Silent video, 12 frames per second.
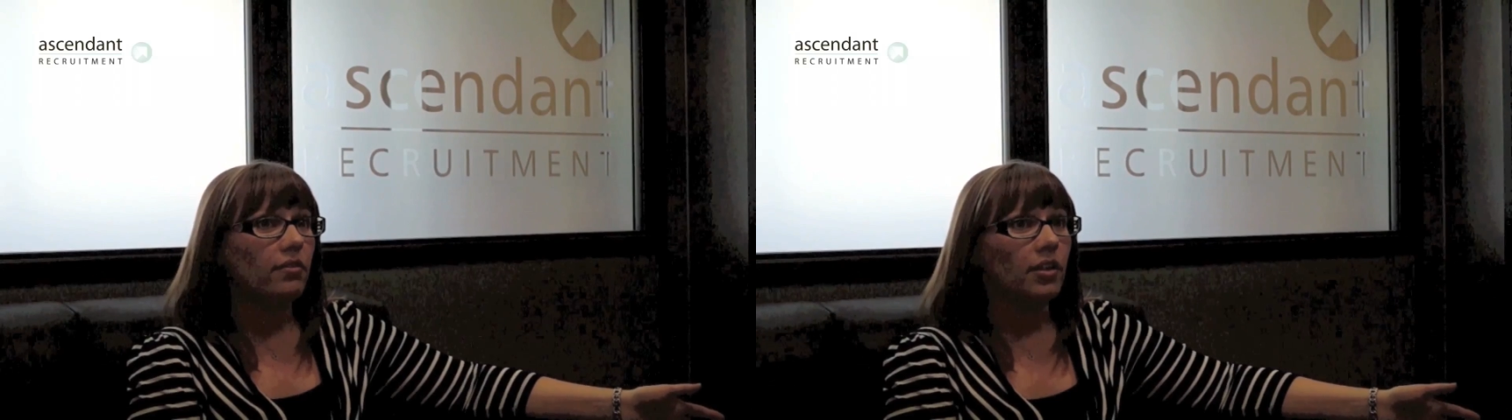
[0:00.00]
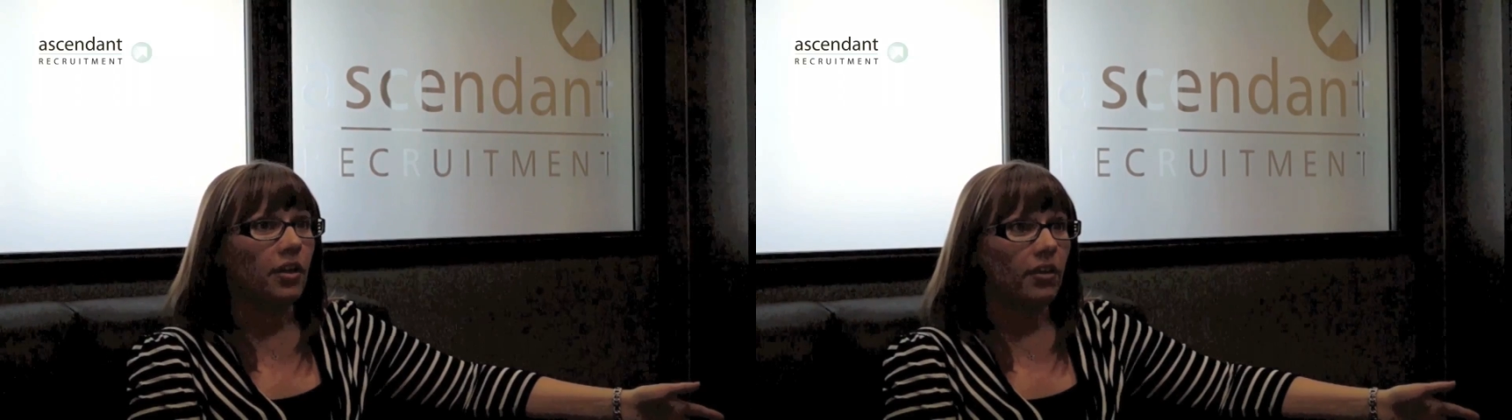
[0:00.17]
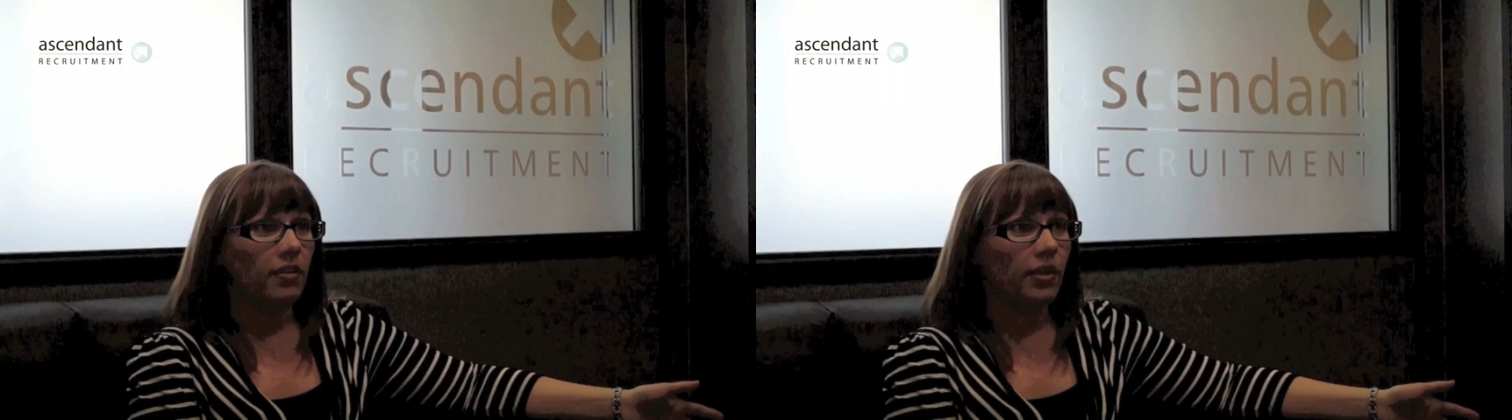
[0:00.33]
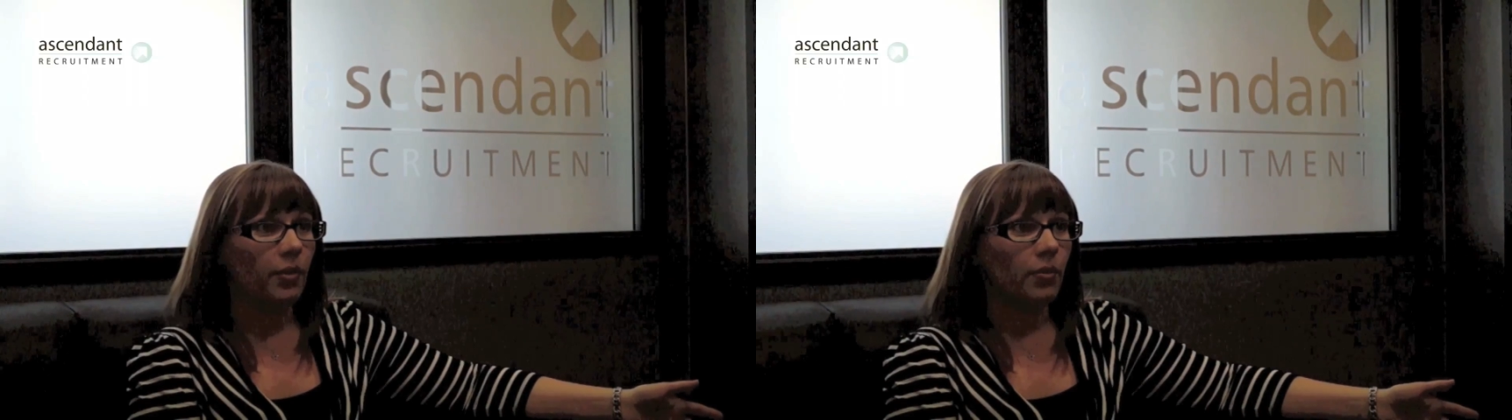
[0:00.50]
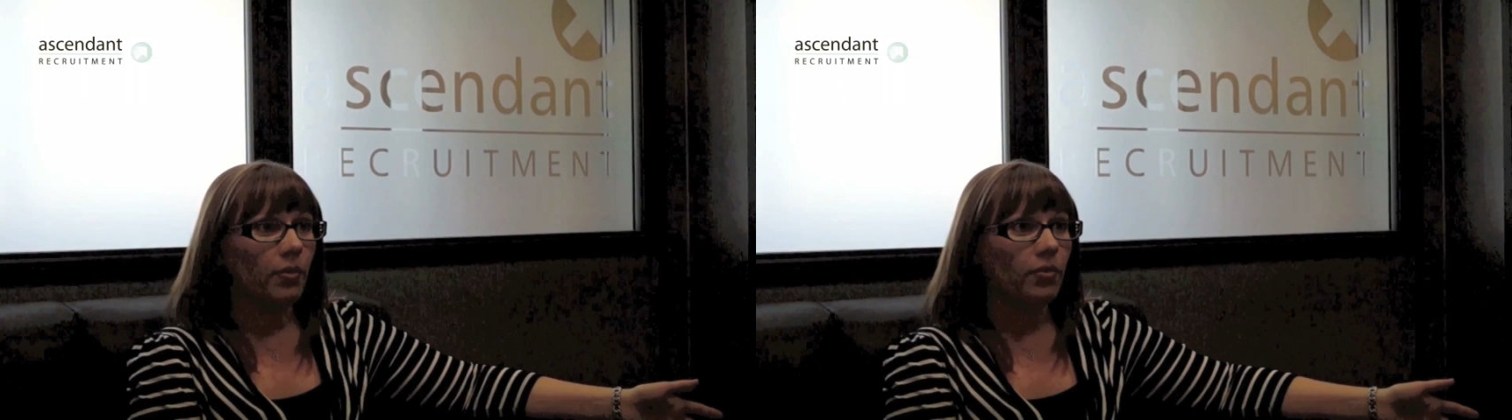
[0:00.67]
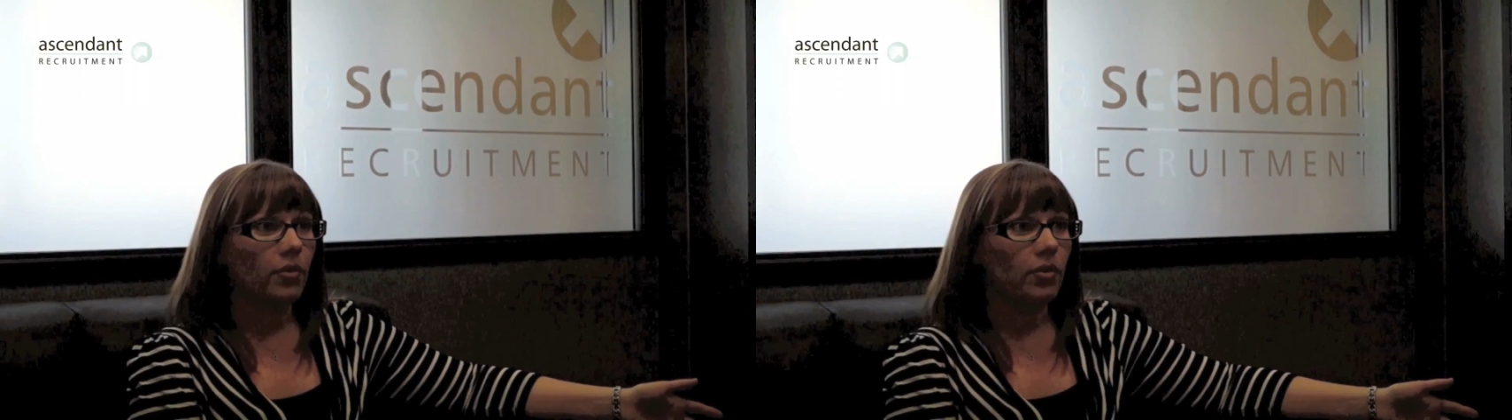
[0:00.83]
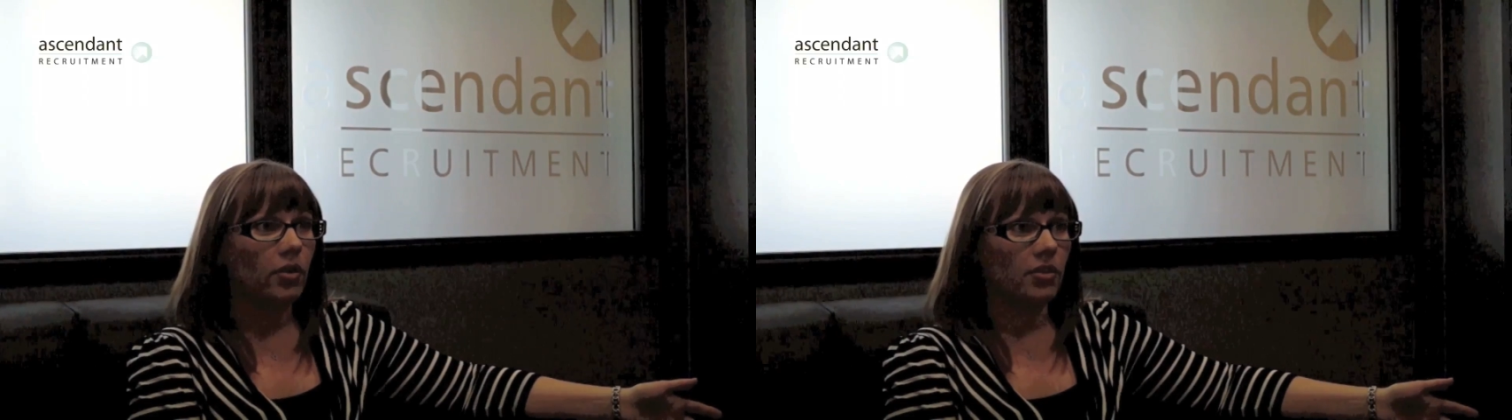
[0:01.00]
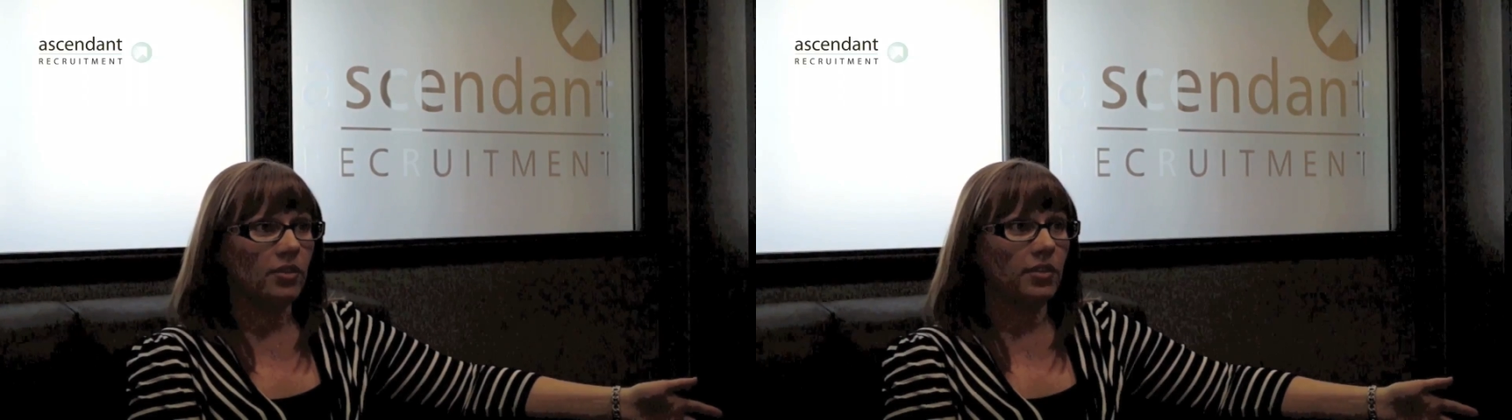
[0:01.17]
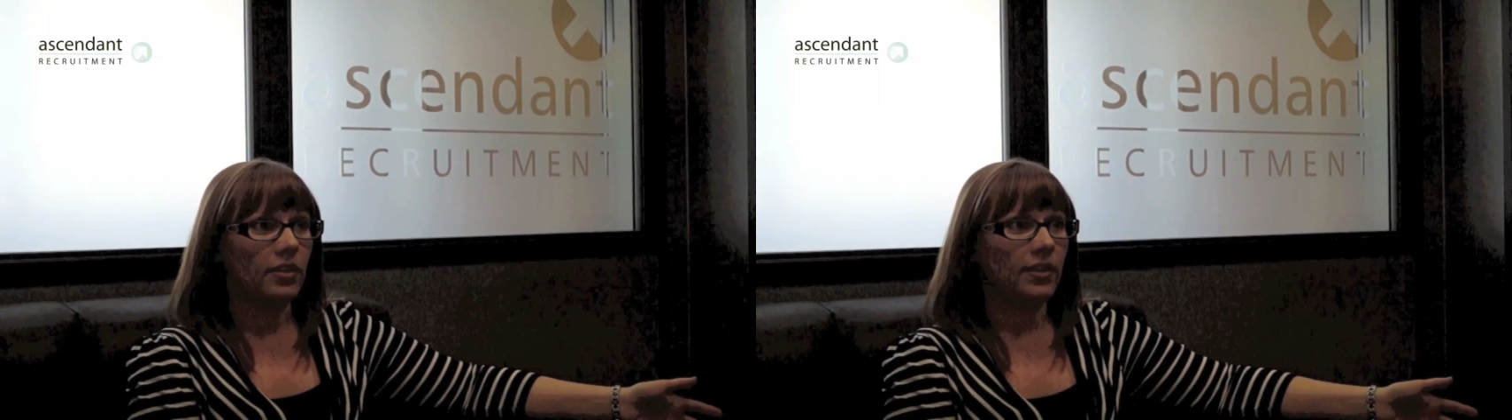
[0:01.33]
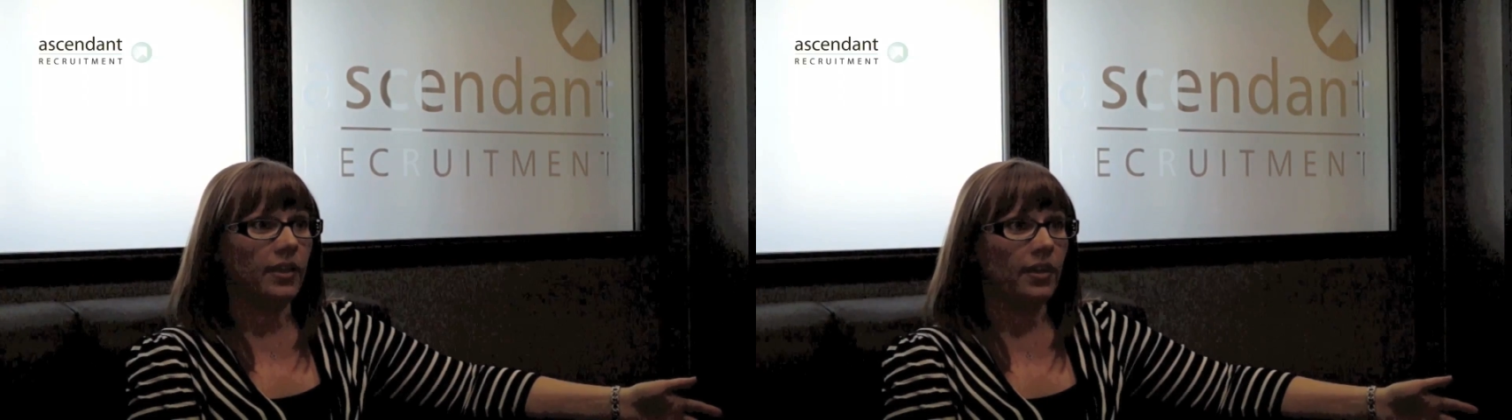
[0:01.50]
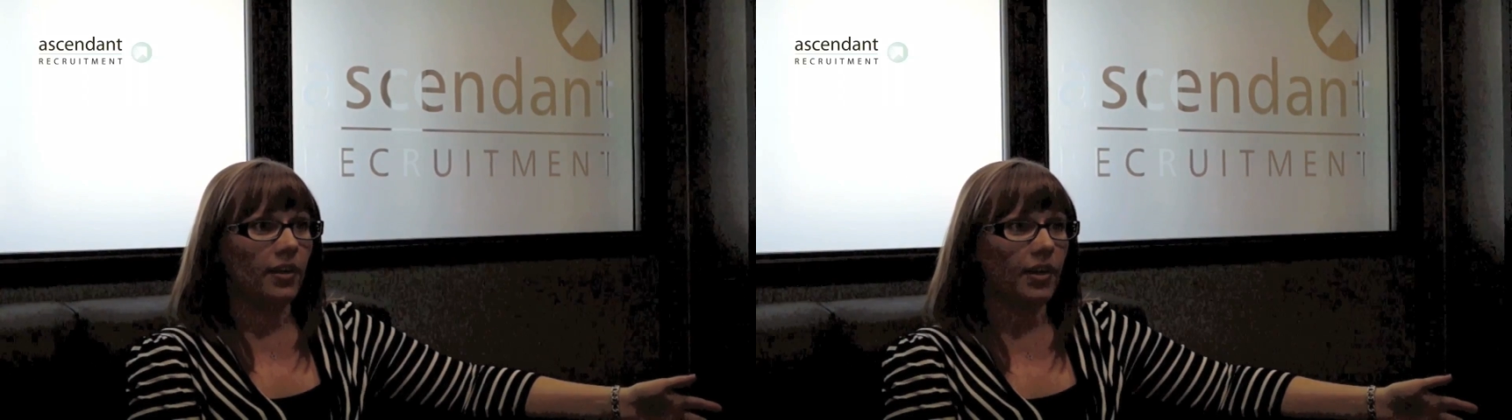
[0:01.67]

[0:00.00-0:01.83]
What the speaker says: you know, they were constantly